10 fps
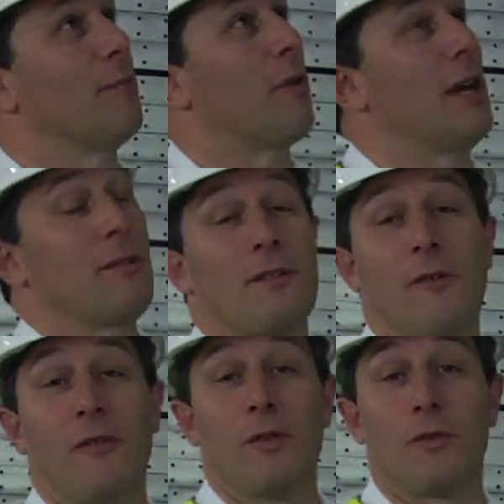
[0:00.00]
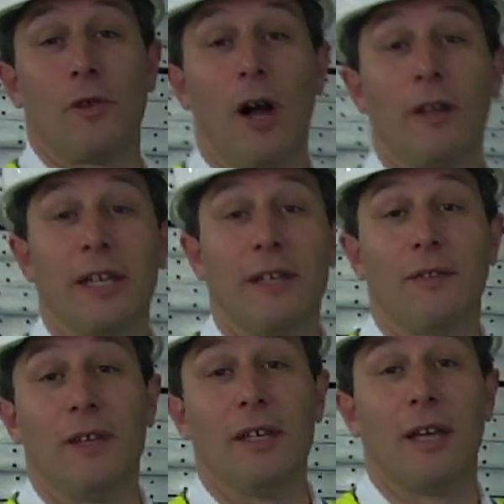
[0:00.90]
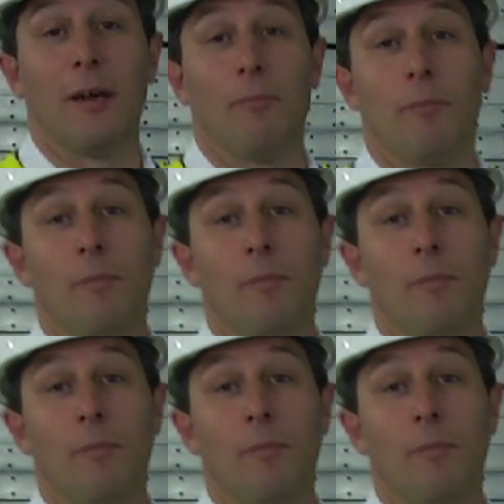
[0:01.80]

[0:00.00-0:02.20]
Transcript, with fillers: process of installing the